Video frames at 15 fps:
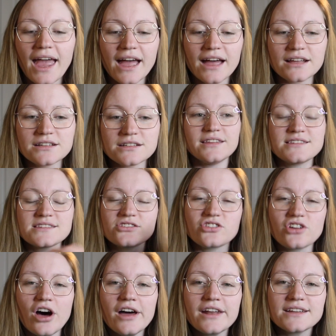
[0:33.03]
and this
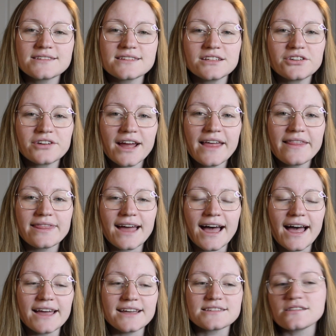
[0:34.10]
thought is in your head
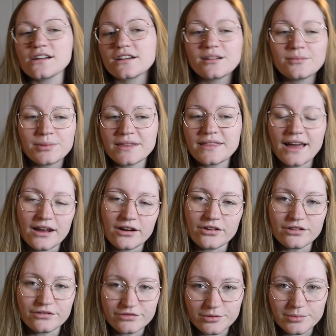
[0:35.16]
that it's not gonna be that
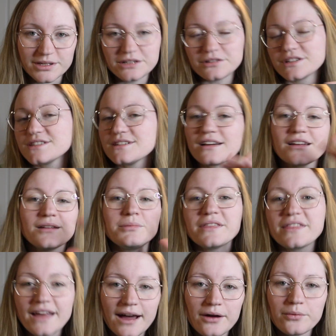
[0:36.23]
hard for me, or it's not gonna be
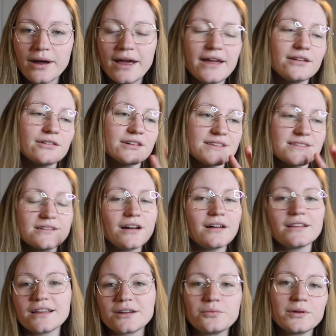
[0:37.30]
that way, or it's
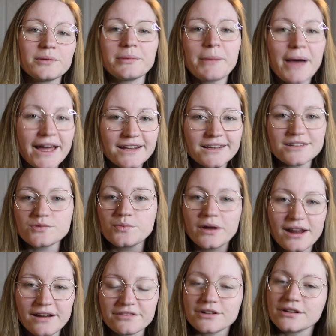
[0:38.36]
not, like, will be managed,
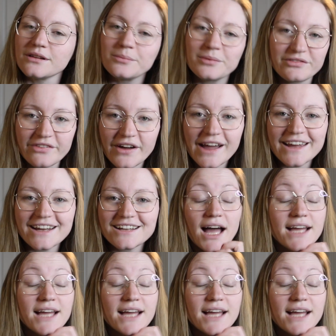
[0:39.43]
whatever, it'll be fine.